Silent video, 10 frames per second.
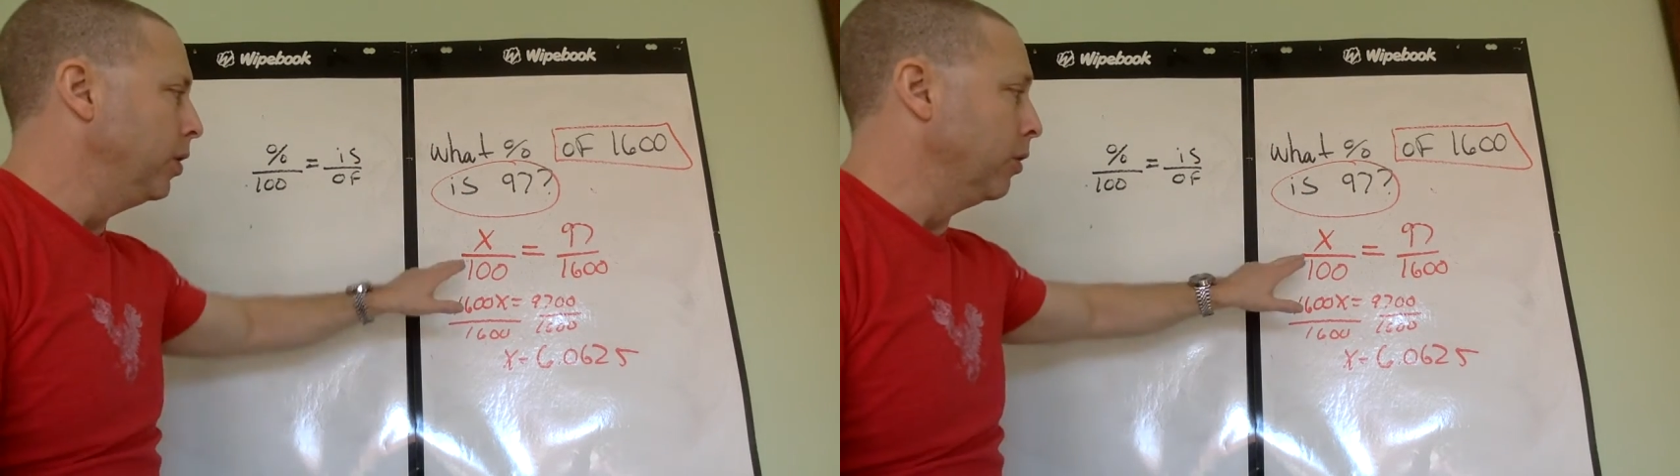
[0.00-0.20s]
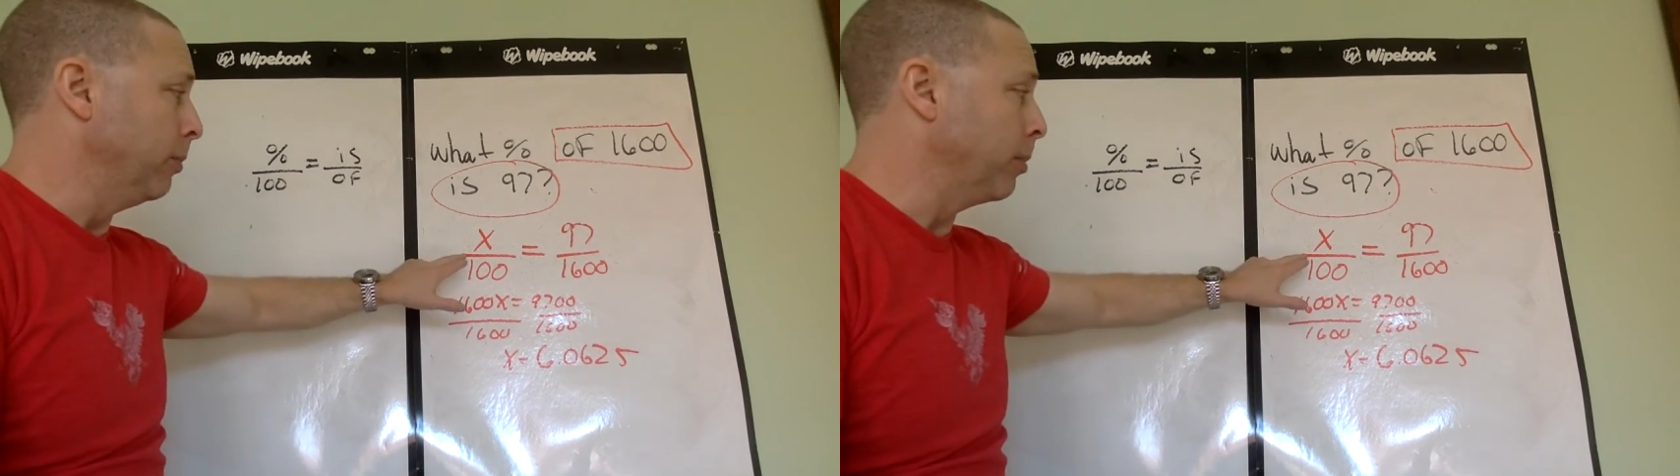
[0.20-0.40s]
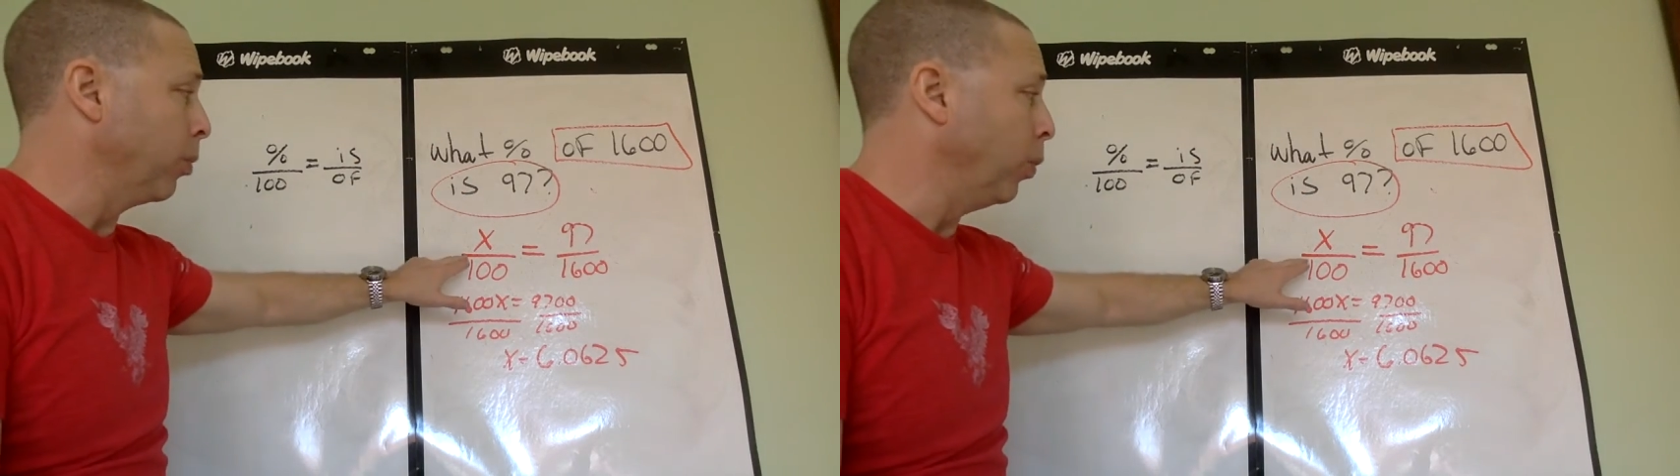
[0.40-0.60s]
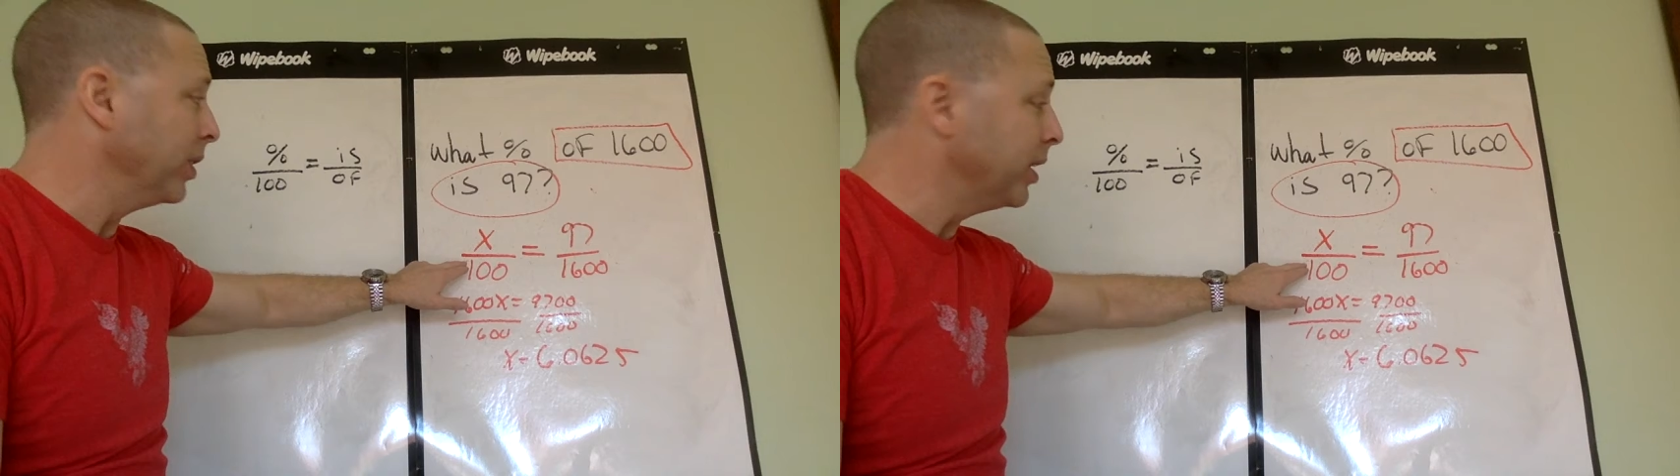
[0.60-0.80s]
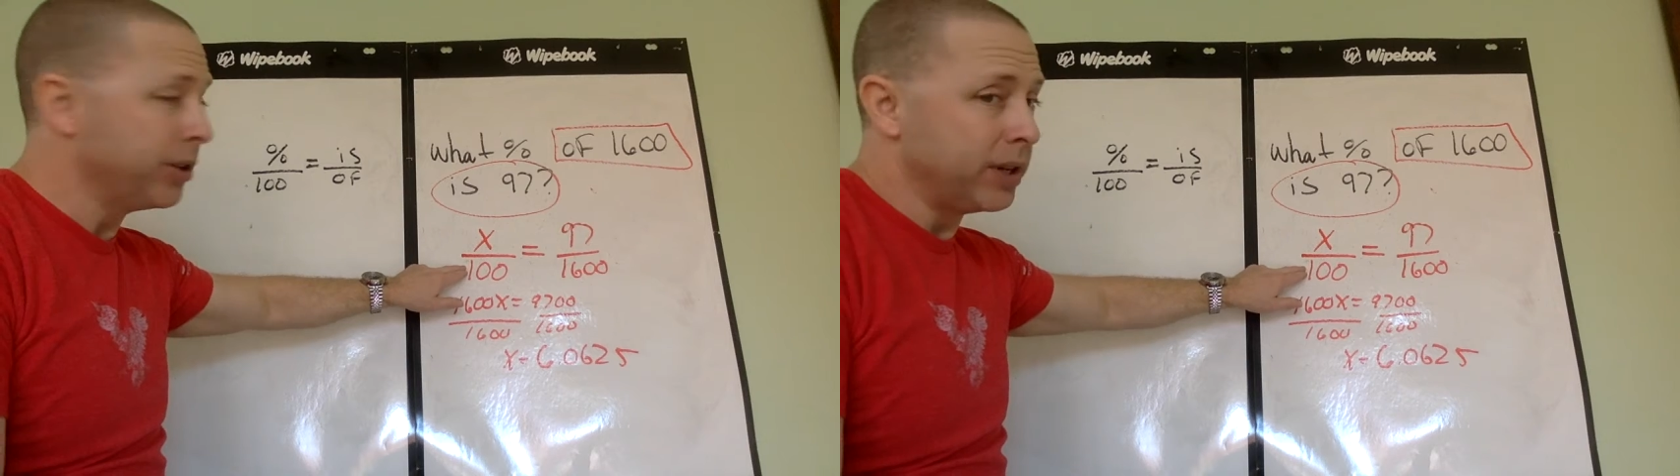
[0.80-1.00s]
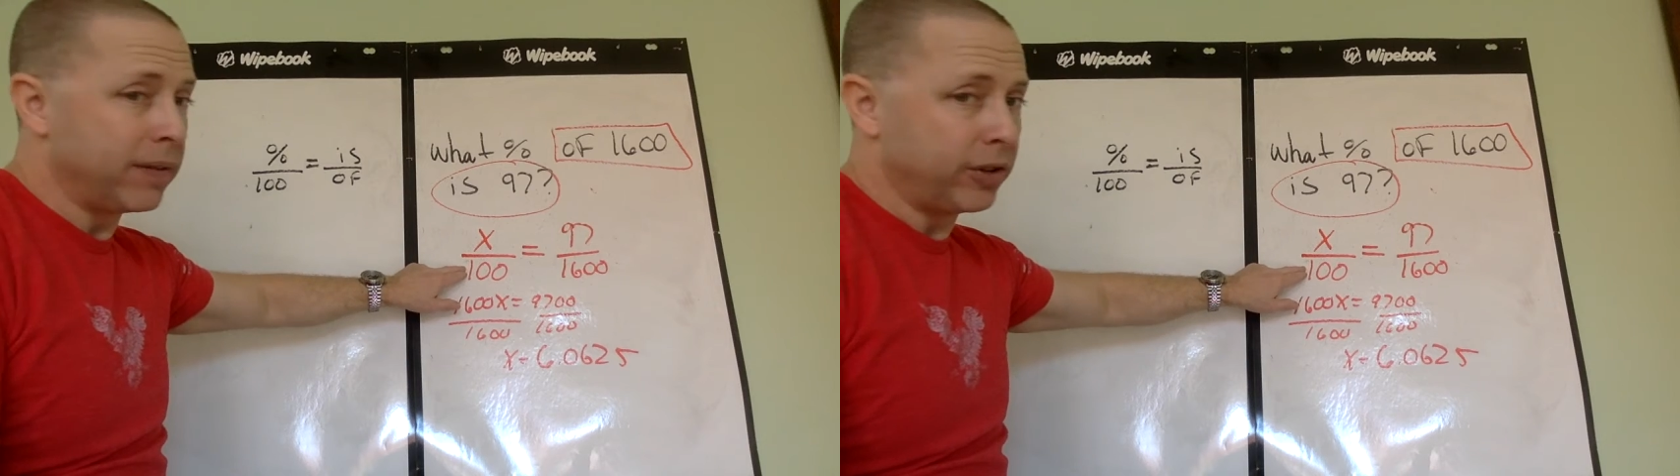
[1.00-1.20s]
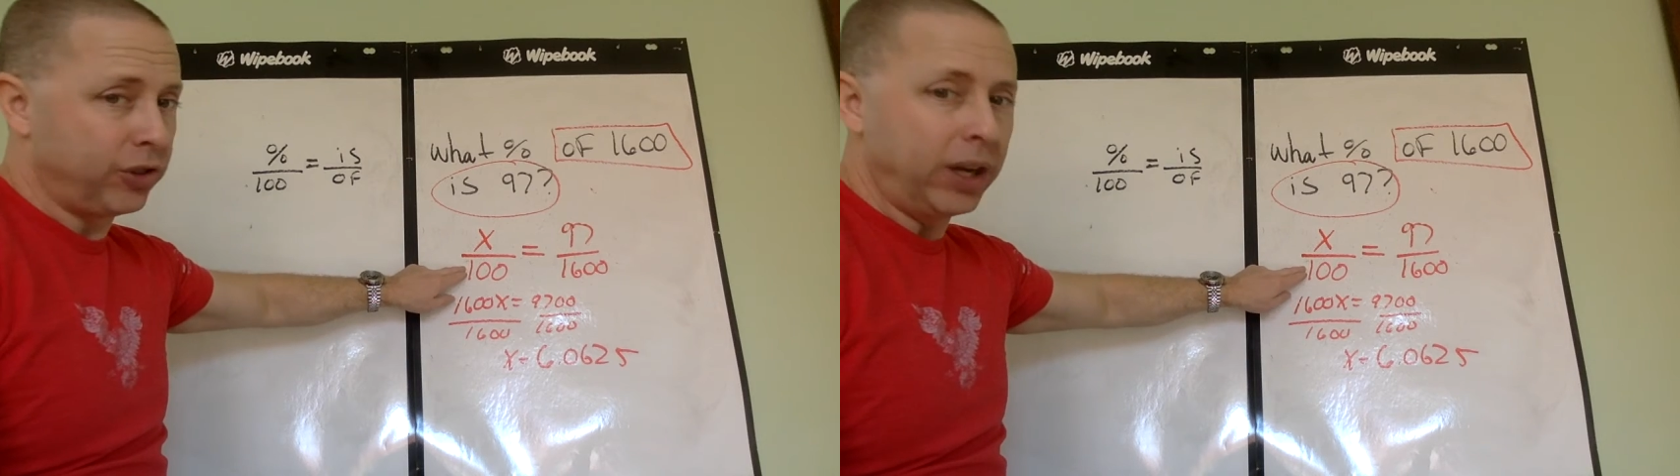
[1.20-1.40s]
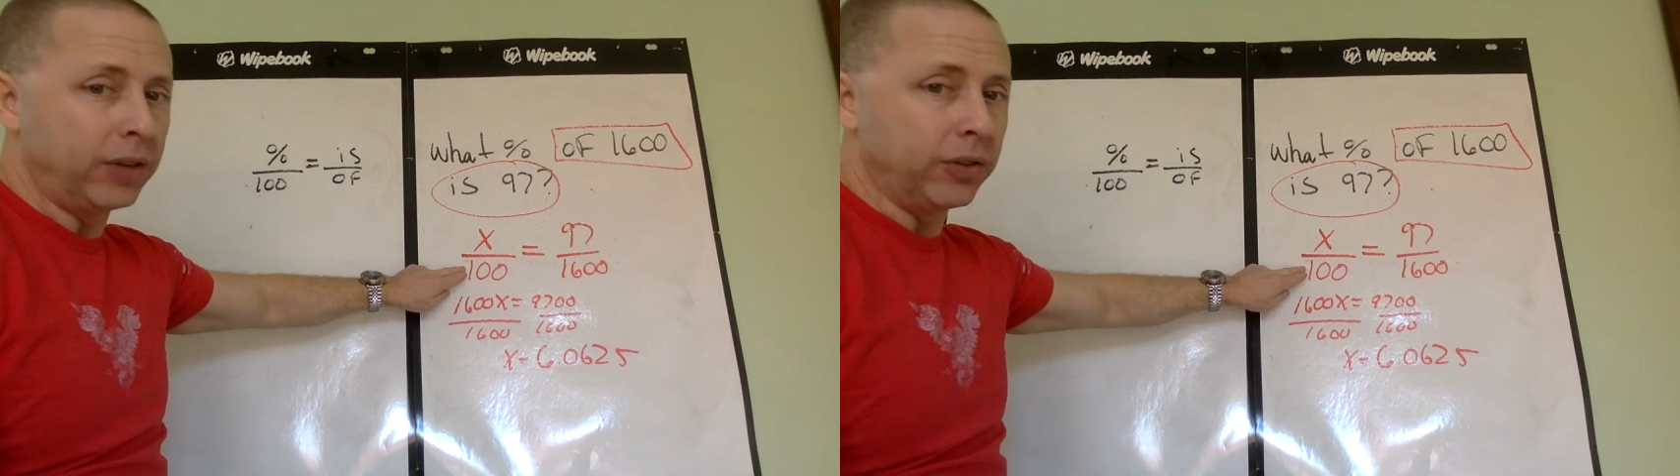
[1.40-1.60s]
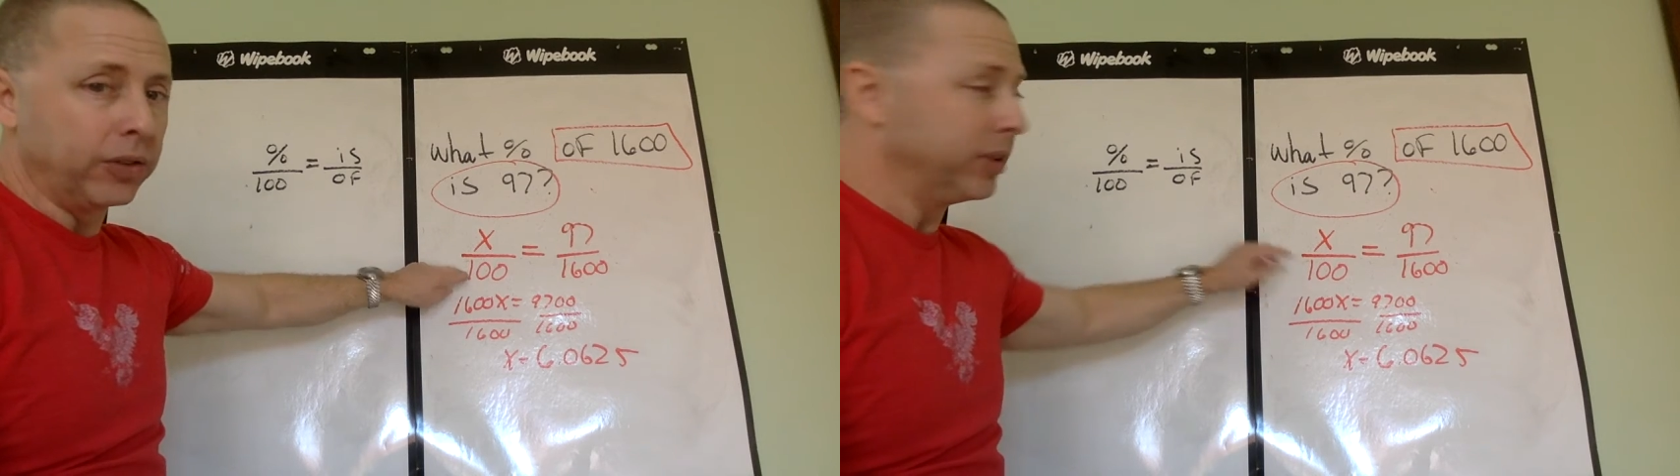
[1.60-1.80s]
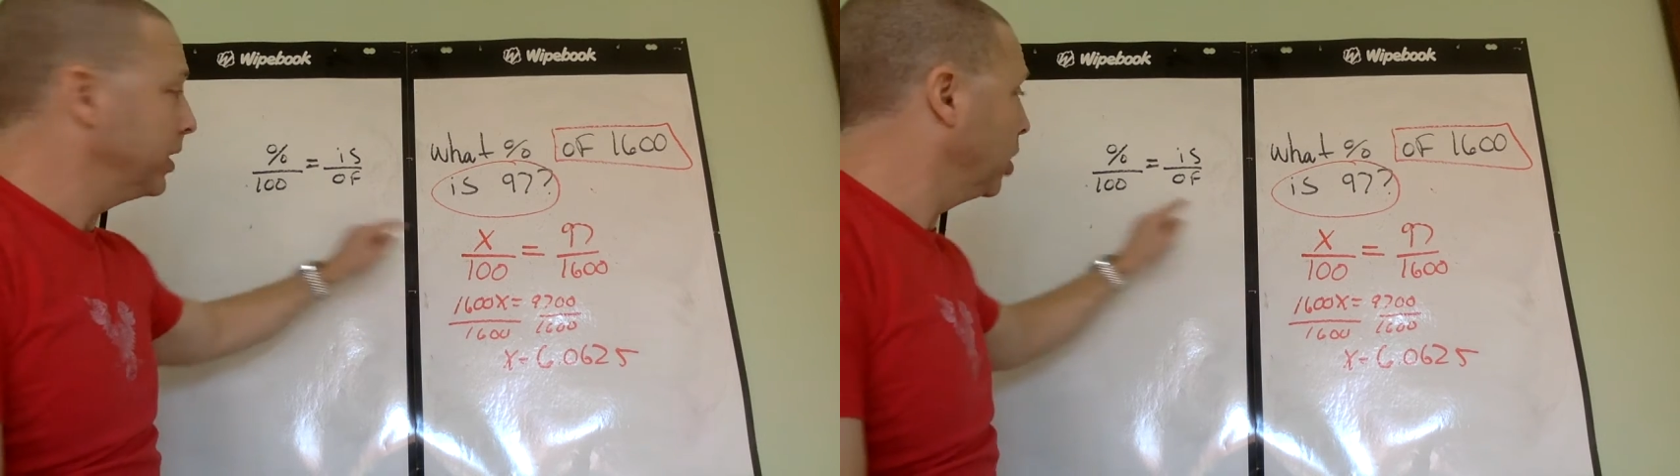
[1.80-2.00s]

Remember, 100 never changes.